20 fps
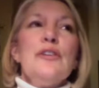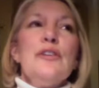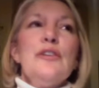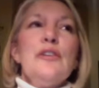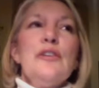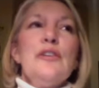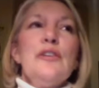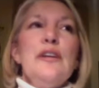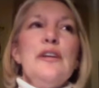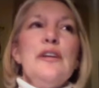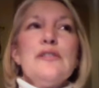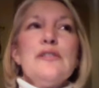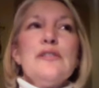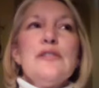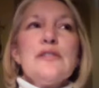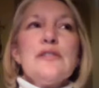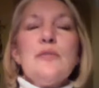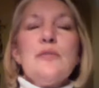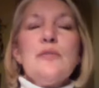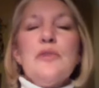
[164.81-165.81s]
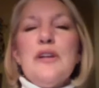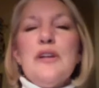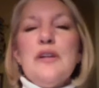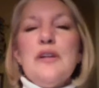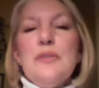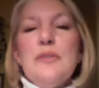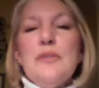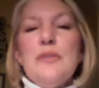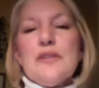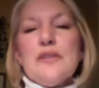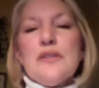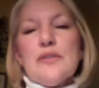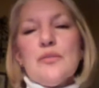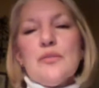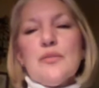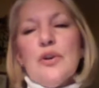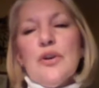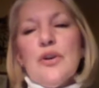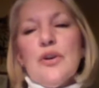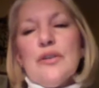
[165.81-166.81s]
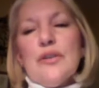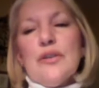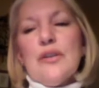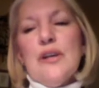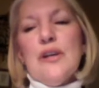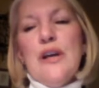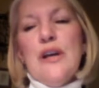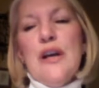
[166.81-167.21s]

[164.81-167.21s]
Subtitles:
even someone in the business world.